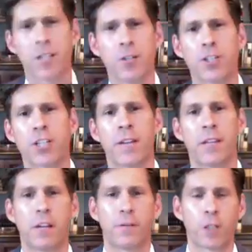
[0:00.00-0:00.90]
understand the
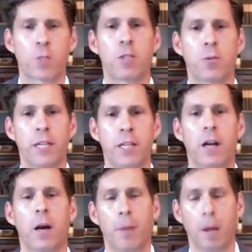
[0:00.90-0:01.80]
difference between
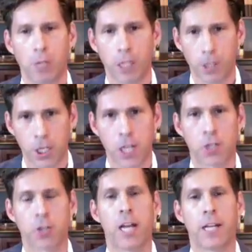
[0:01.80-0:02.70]
a public
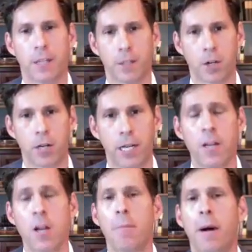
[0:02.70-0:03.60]
adjuster and an attorney.
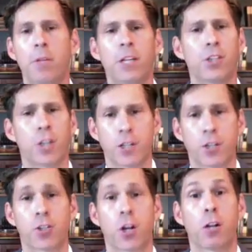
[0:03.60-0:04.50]
Public
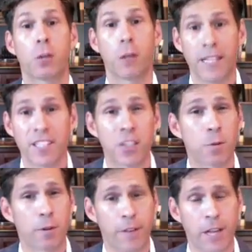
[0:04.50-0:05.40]
adjusters are licensed
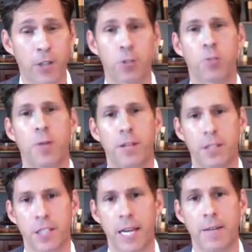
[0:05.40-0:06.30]
professionals by the
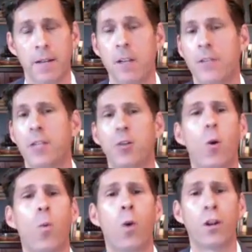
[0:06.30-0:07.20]
state. They do
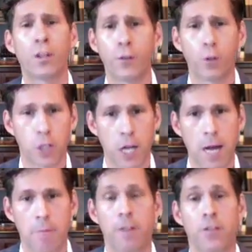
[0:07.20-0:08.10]
a wonderful
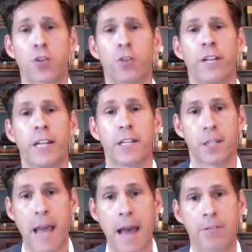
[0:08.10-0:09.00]
job of serving as an
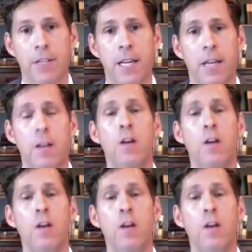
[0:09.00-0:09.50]
advocate